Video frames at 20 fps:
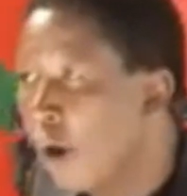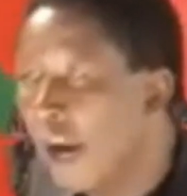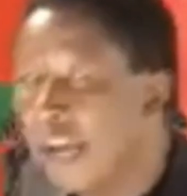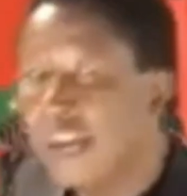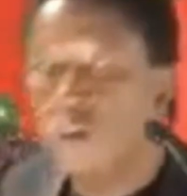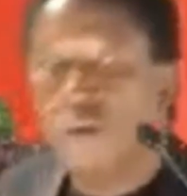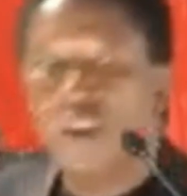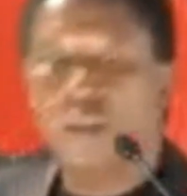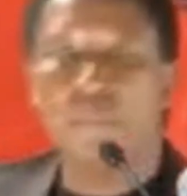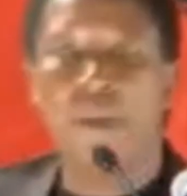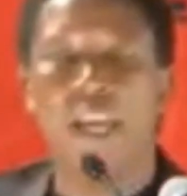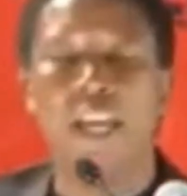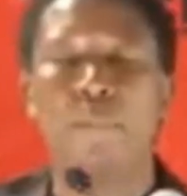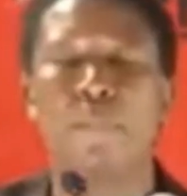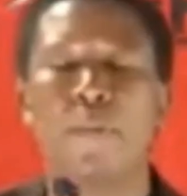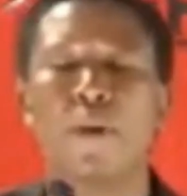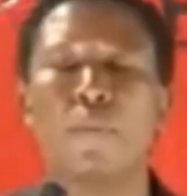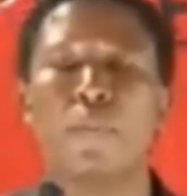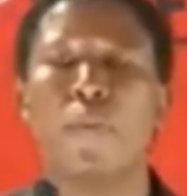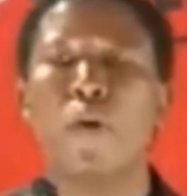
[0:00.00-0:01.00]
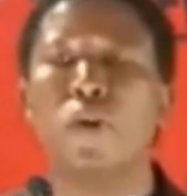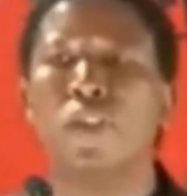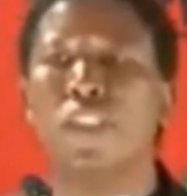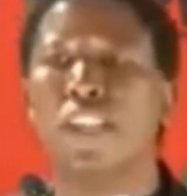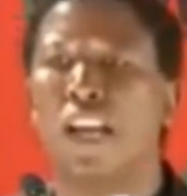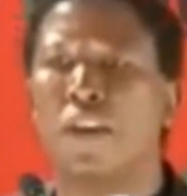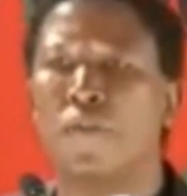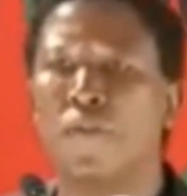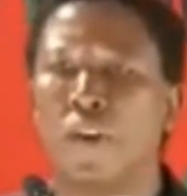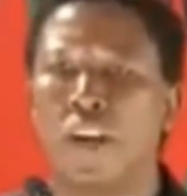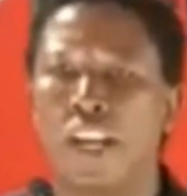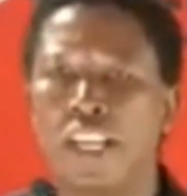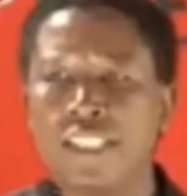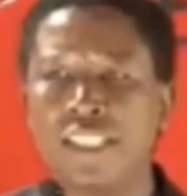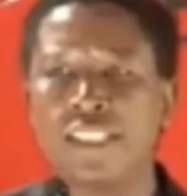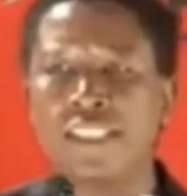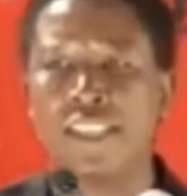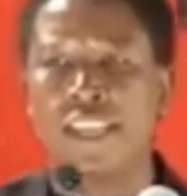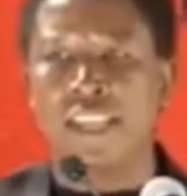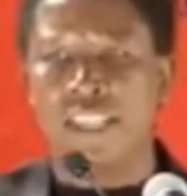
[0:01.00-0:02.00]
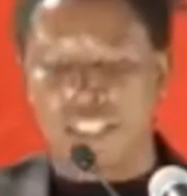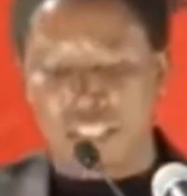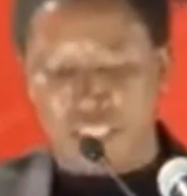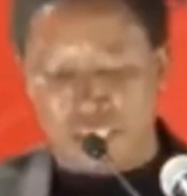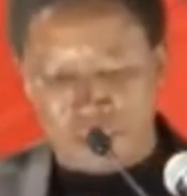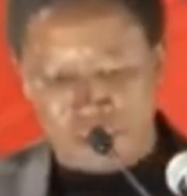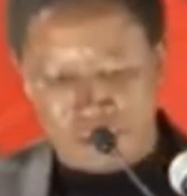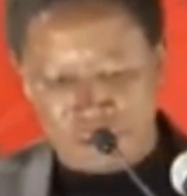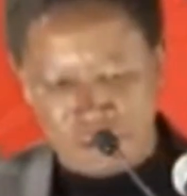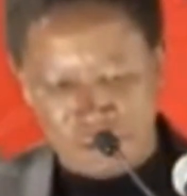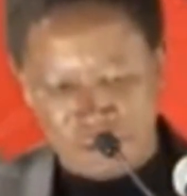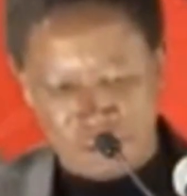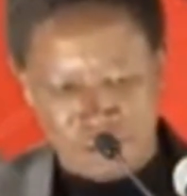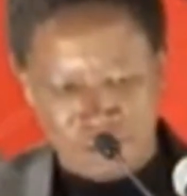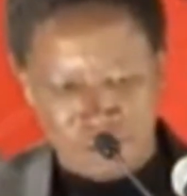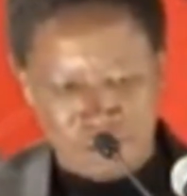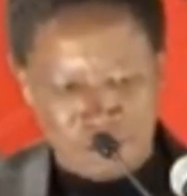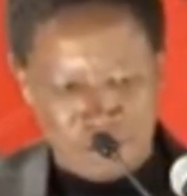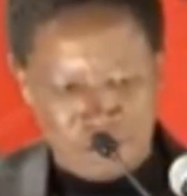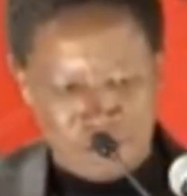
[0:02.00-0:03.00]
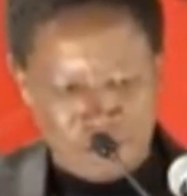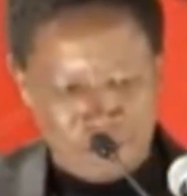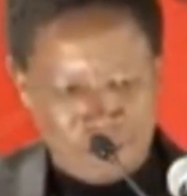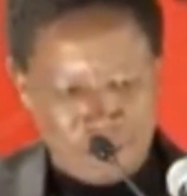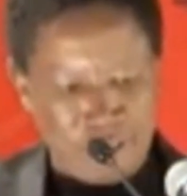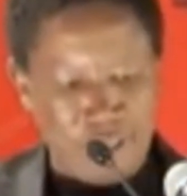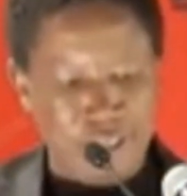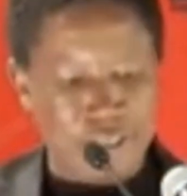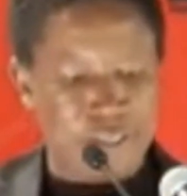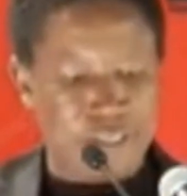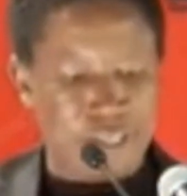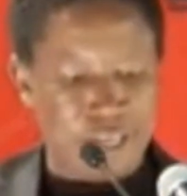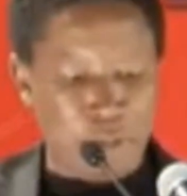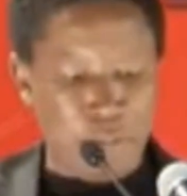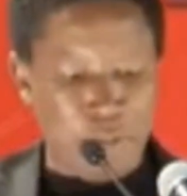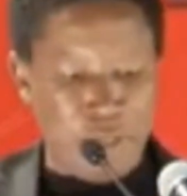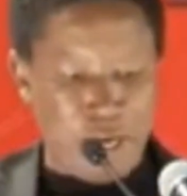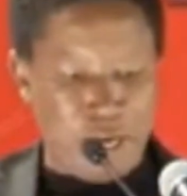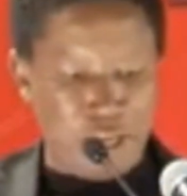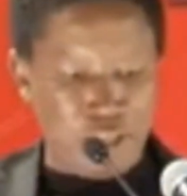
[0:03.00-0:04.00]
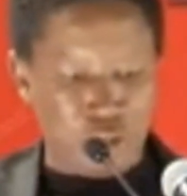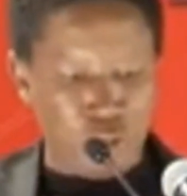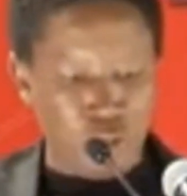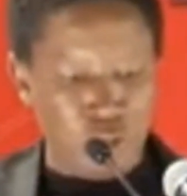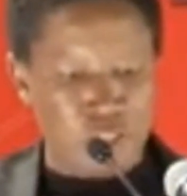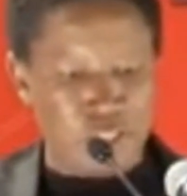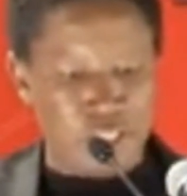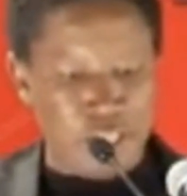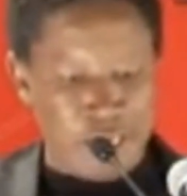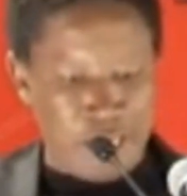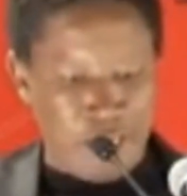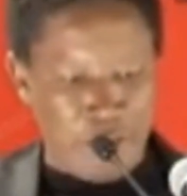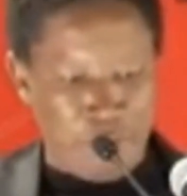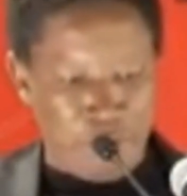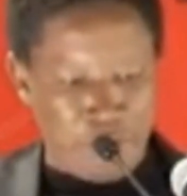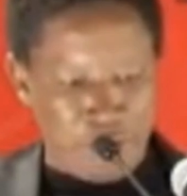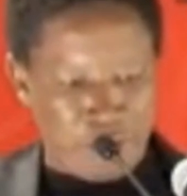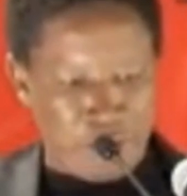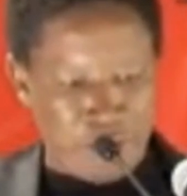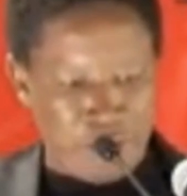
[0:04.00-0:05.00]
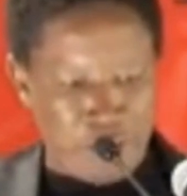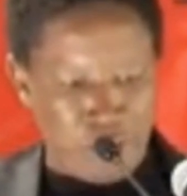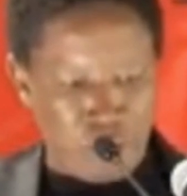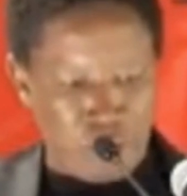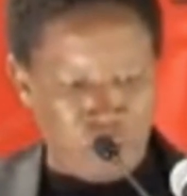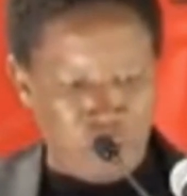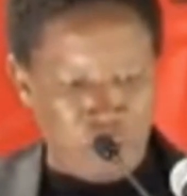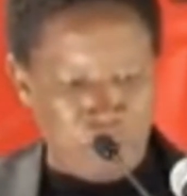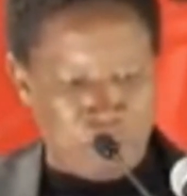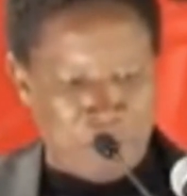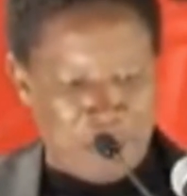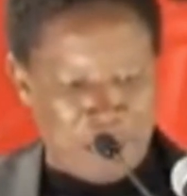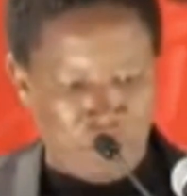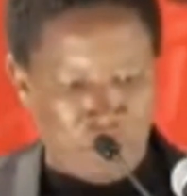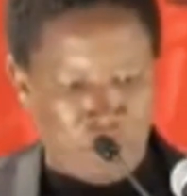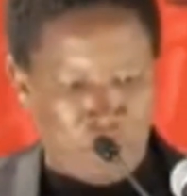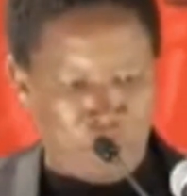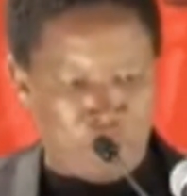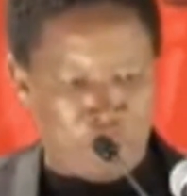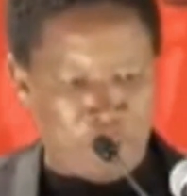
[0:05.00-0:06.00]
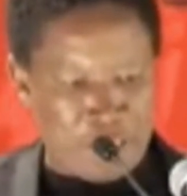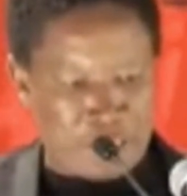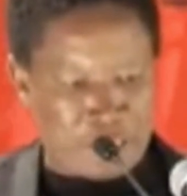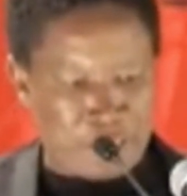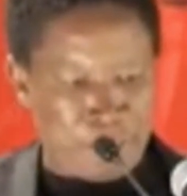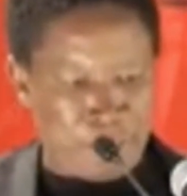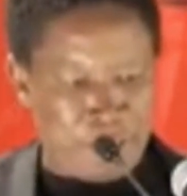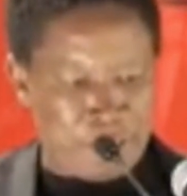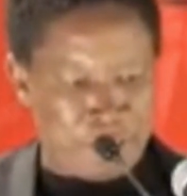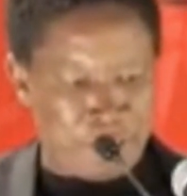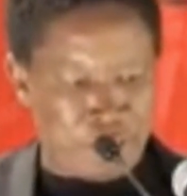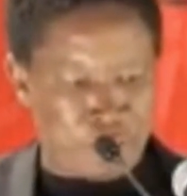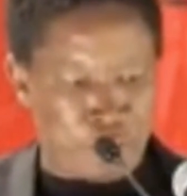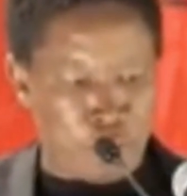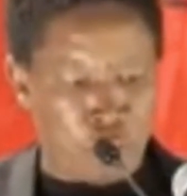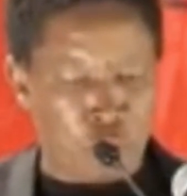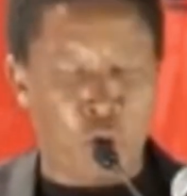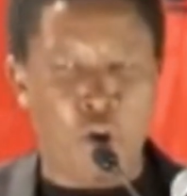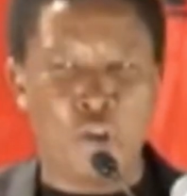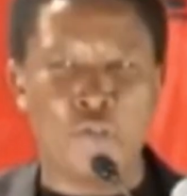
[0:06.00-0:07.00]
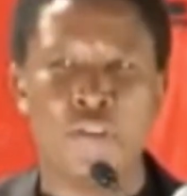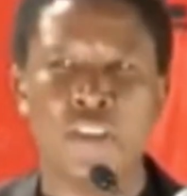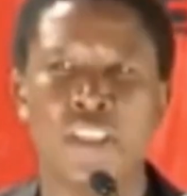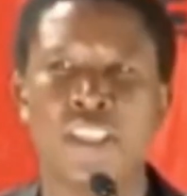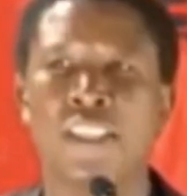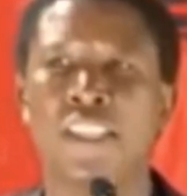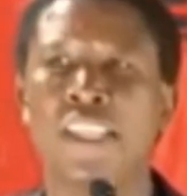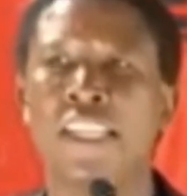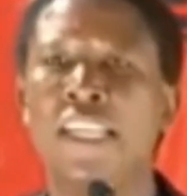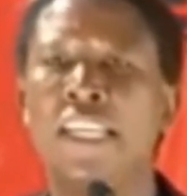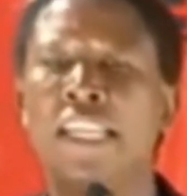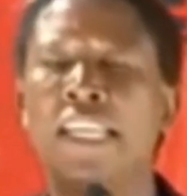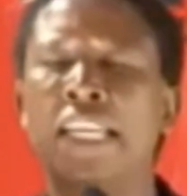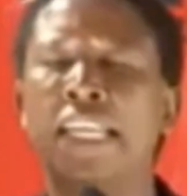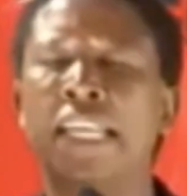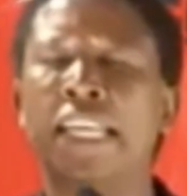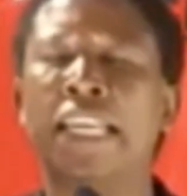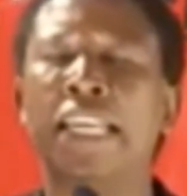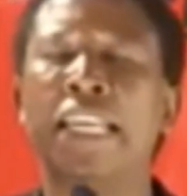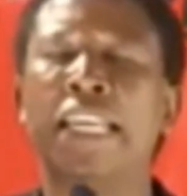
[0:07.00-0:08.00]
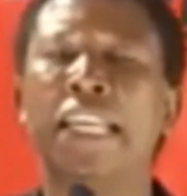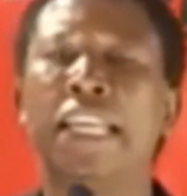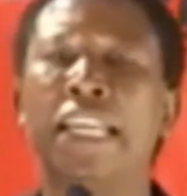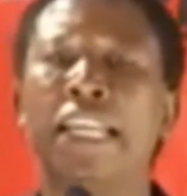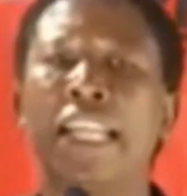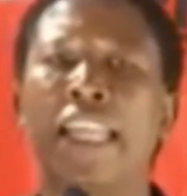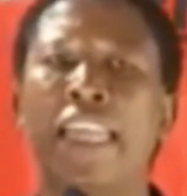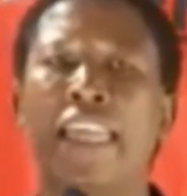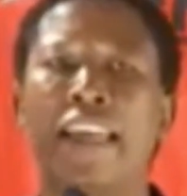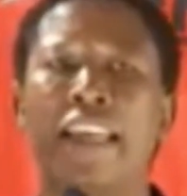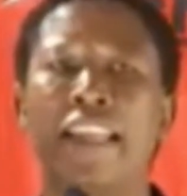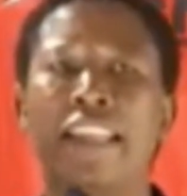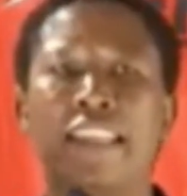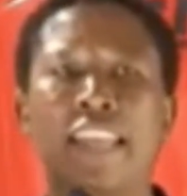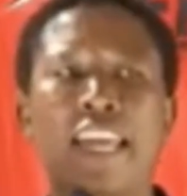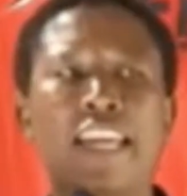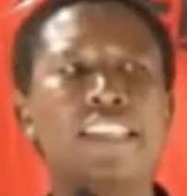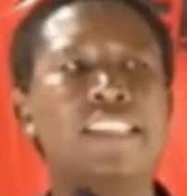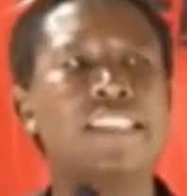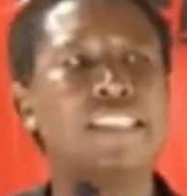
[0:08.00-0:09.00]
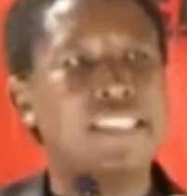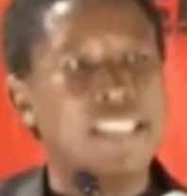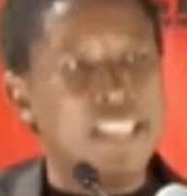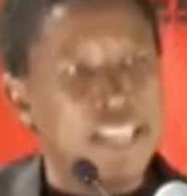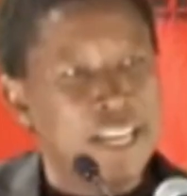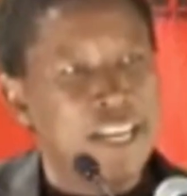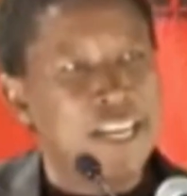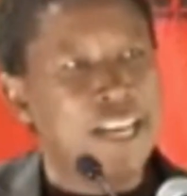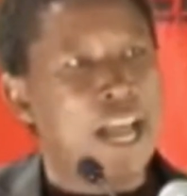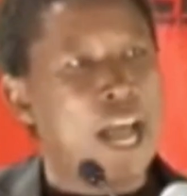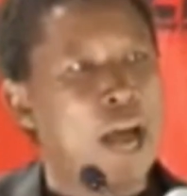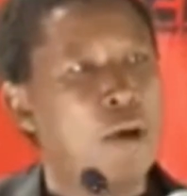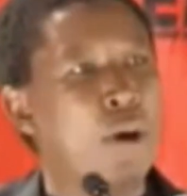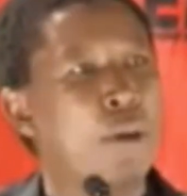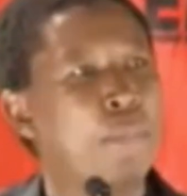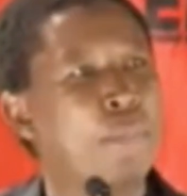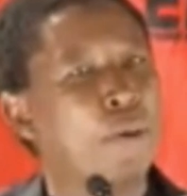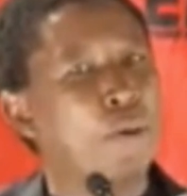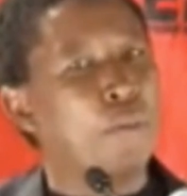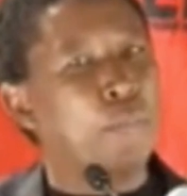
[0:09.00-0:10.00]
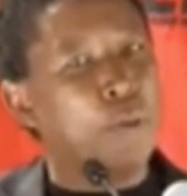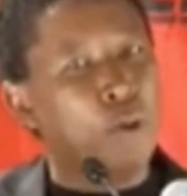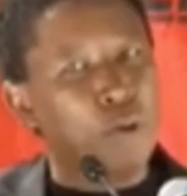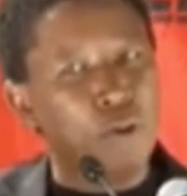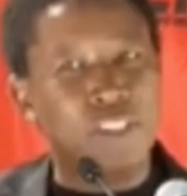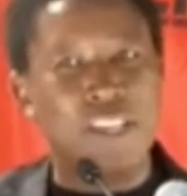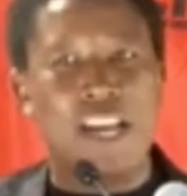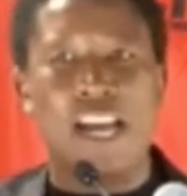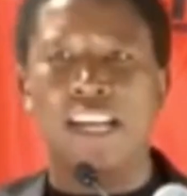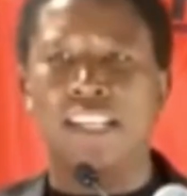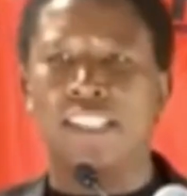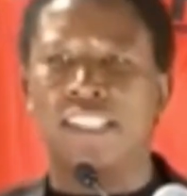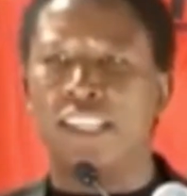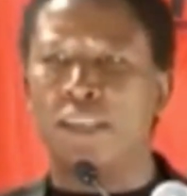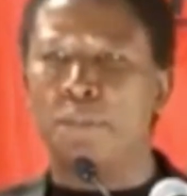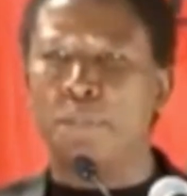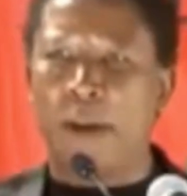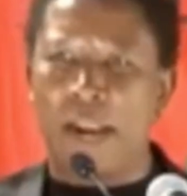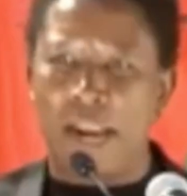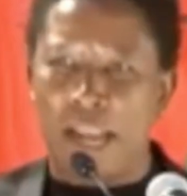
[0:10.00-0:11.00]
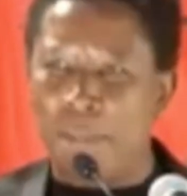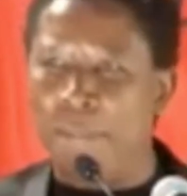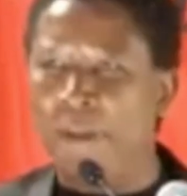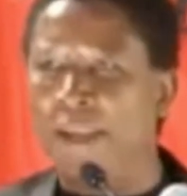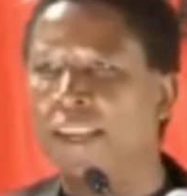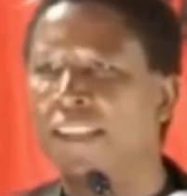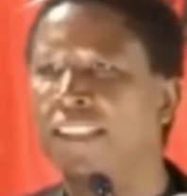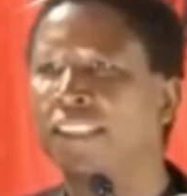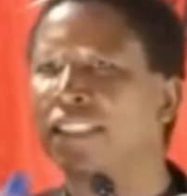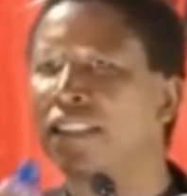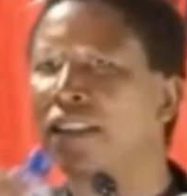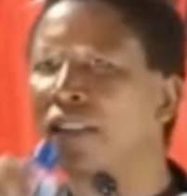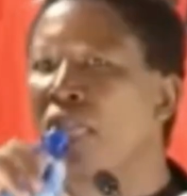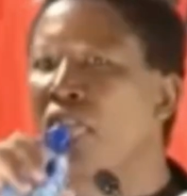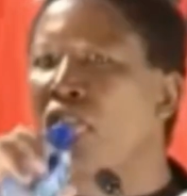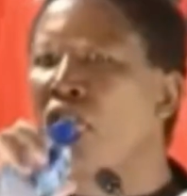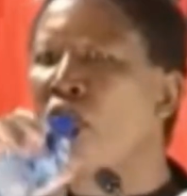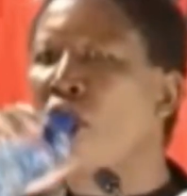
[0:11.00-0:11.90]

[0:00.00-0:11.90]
when we make proposal for legislation, these criminals who steal everything, including money of SMSs for COVID, they steal our proposals in Parliament.